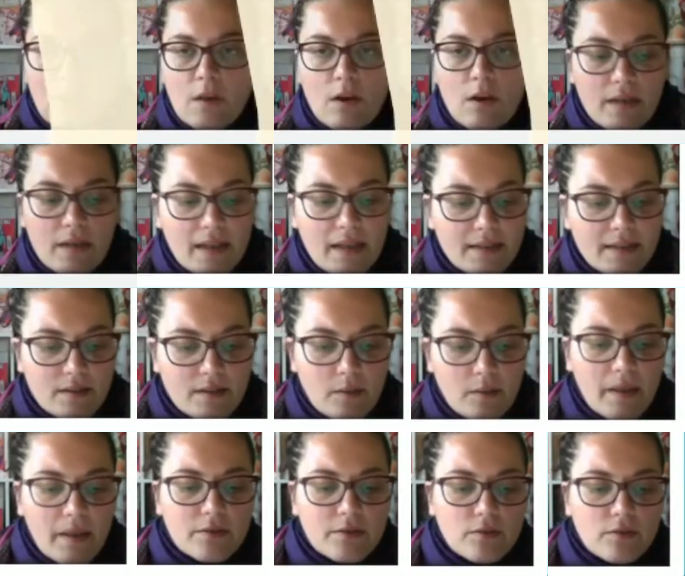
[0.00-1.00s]
Alright, so
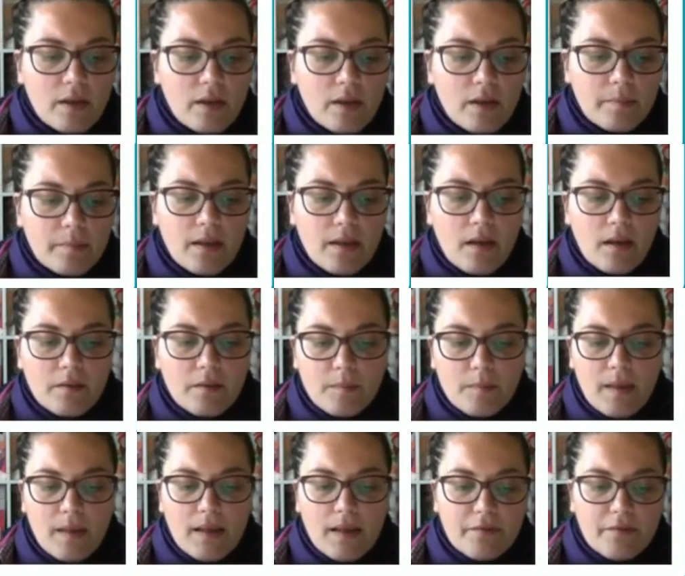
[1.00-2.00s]
back to our beloved
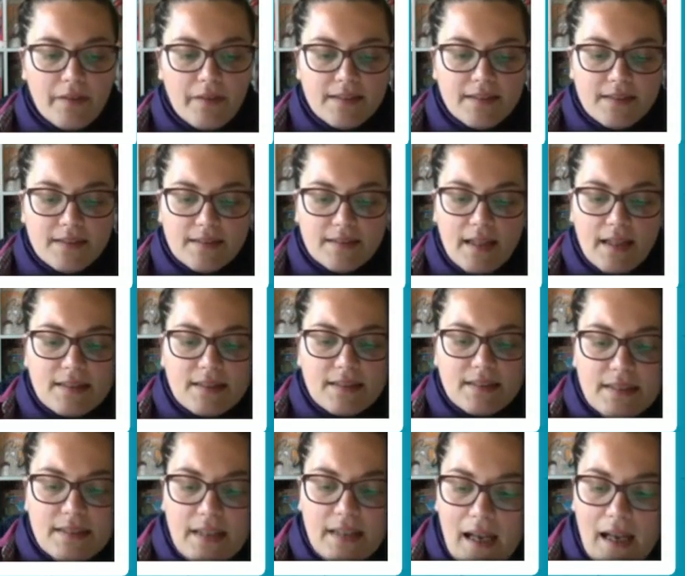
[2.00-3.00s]
manga faces. Let's
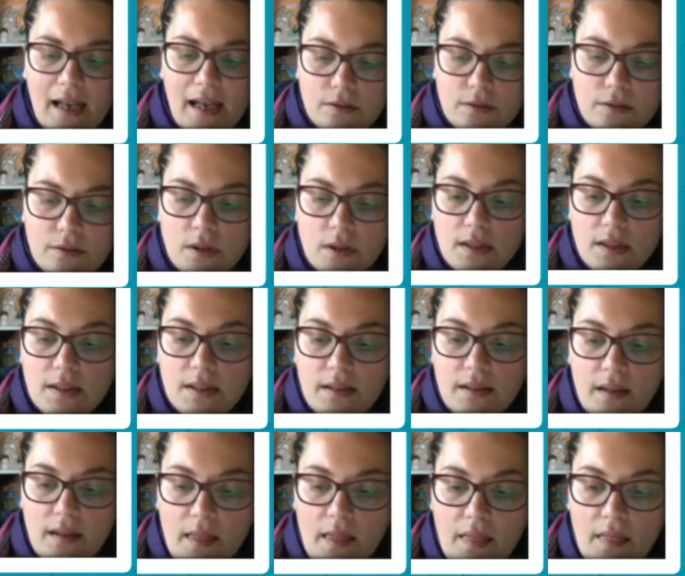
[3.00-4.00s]
see how
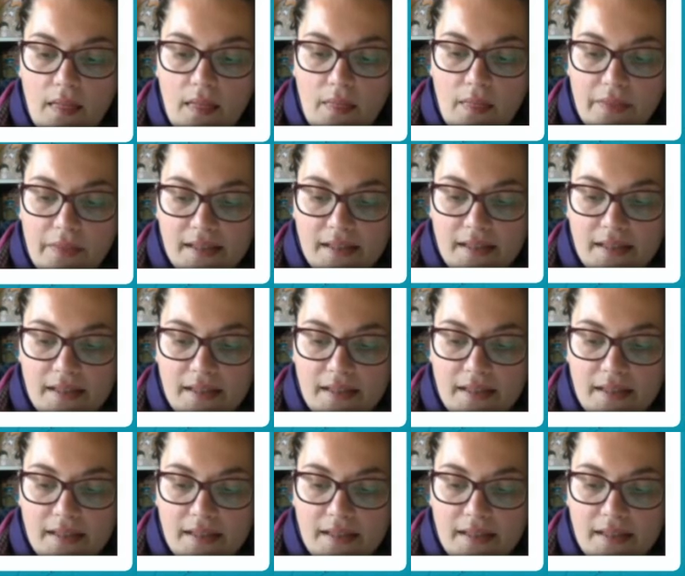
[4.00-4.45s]
this